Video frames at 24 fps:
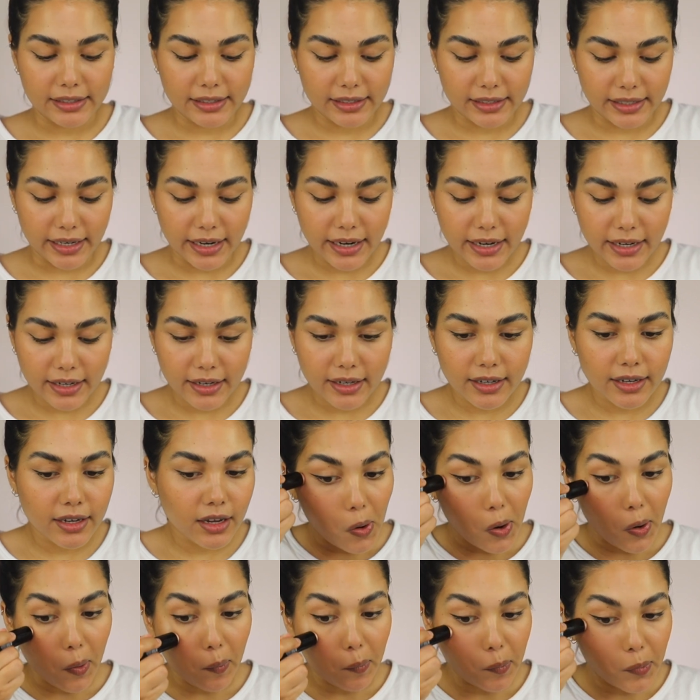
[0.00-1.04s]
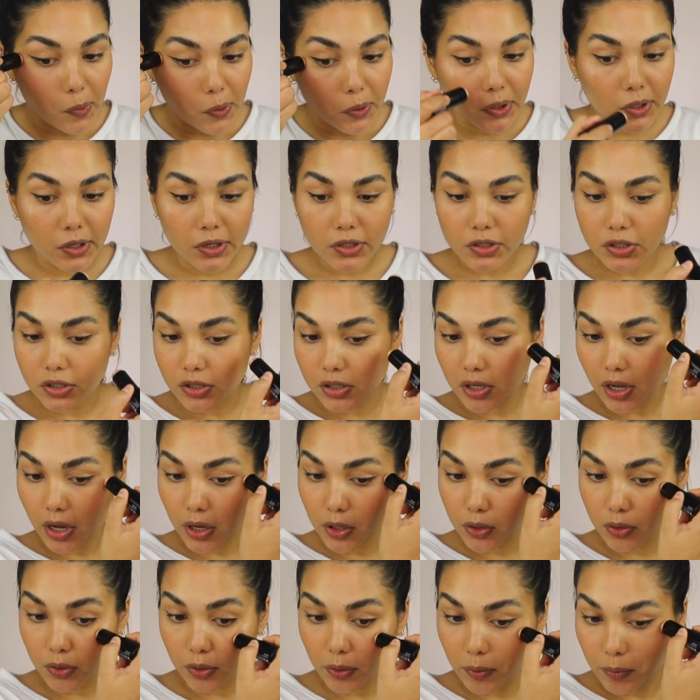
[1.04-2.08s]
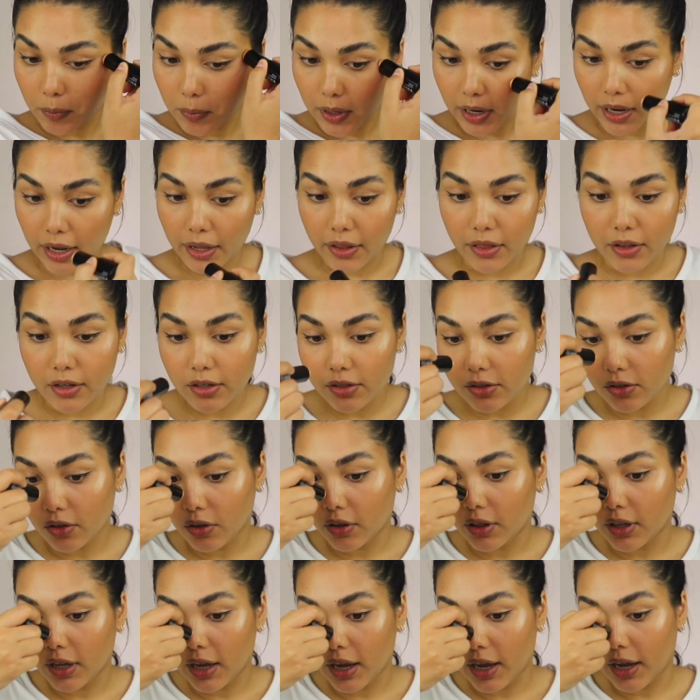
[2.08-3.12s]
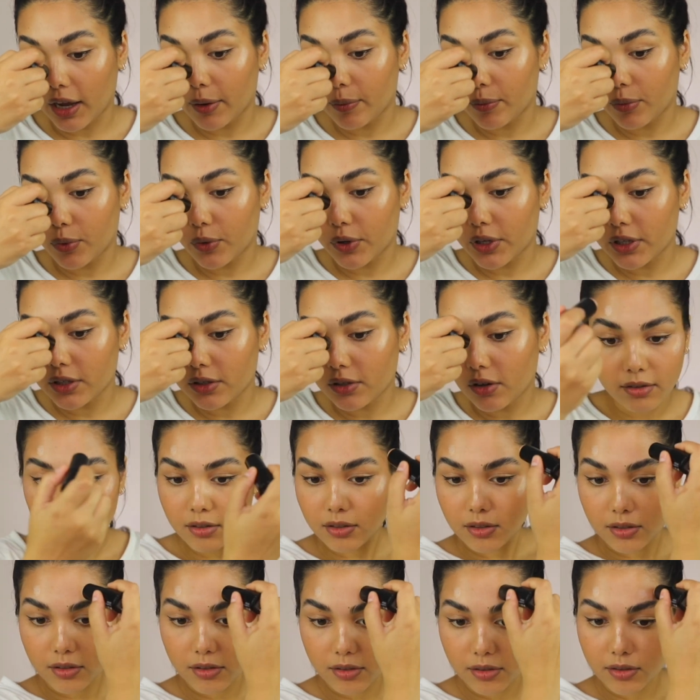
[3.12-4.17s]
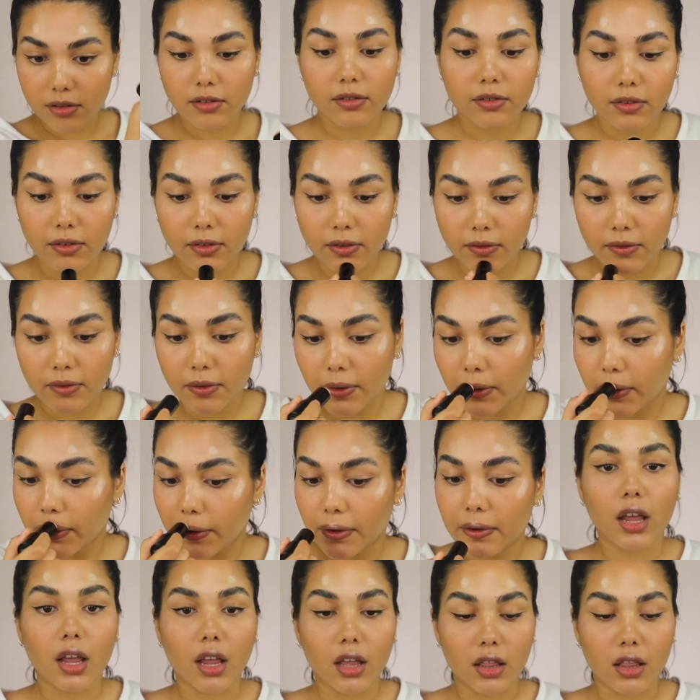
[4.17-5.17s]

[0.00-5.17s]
Stick. And I'm literally just going to apply this on the high points of my face.